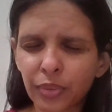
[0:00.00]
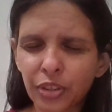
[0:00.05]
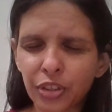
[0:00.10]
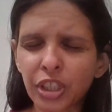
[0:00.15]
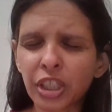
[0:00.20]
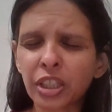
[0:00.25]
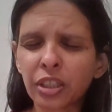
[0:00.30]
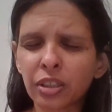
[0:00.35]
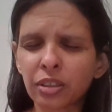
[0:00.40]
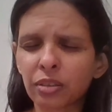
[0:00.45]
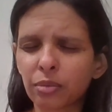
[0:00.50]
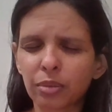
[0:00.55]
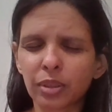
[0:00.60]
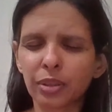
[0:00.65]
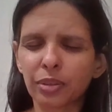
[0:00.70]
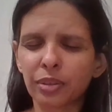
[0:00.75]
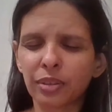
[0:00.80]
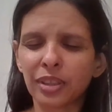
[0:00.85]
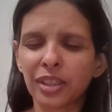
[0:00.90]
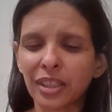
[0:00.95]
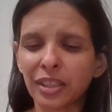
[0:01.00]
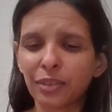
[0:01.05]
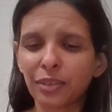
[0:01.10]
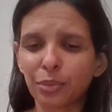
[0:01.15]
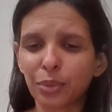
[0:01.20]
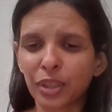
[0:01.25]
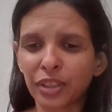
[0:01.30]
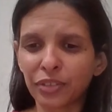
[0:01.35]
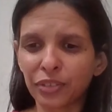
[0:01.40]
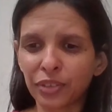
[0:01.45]
trainer or
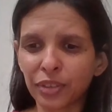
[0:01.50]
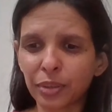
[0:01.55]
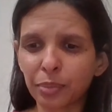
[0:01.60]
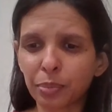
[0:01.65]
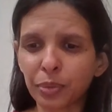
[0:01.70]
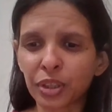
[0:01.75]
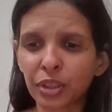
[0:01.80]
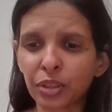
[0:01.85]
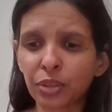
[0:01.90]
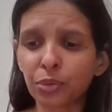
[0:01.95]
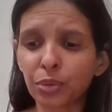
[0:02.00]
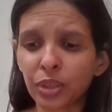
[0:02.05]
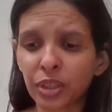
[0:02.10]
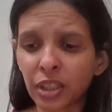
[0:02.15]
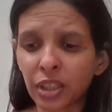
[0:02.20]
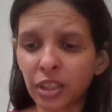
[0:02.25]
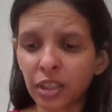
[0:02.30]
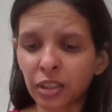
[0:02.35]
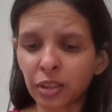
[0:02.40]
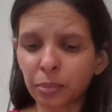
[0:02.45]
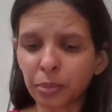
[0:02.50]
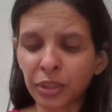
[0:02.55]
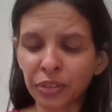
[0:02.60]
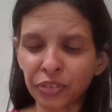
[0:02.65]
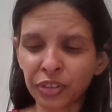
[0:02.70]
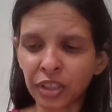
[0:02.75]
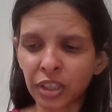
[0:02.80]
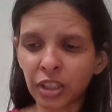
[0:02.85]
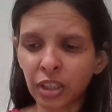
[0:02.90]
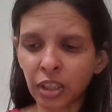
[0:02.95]
whatever, the person who's running the
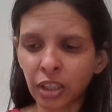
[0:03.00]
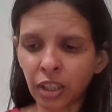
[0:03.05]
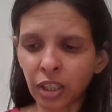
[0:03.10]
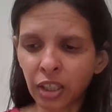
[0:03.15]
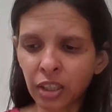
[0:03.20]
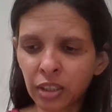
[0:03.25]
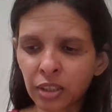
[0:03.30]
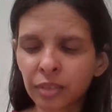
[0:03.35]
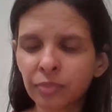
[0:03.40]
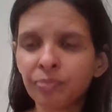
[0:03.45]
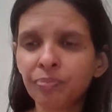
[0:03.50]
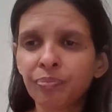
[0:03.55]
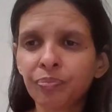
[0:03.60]
Bhagavad Gita class,